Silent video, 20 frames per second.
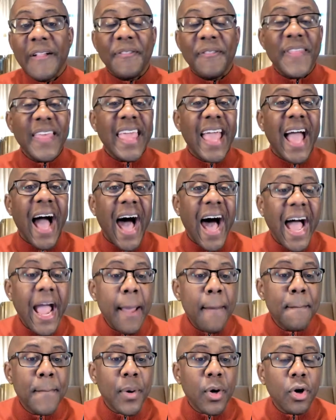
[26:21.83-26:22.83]
The
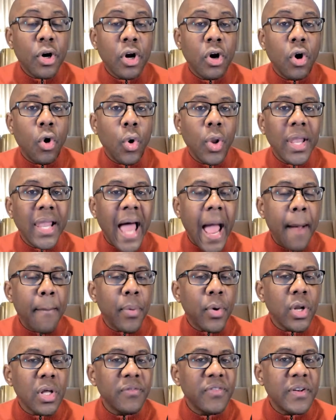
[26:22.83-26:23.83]
hyper
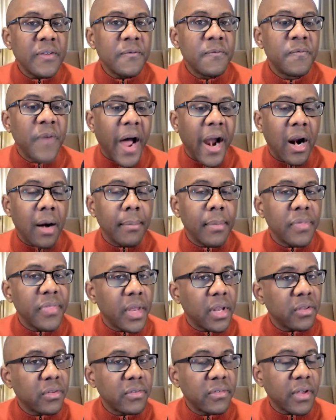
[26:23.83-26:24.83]
collaborative environment, that
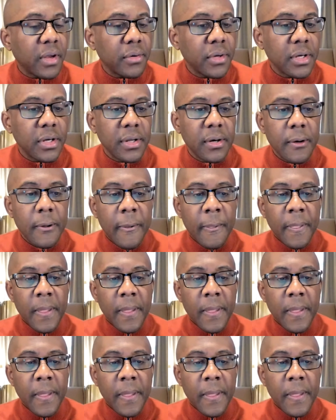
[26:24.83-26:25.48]
doesn't sound good.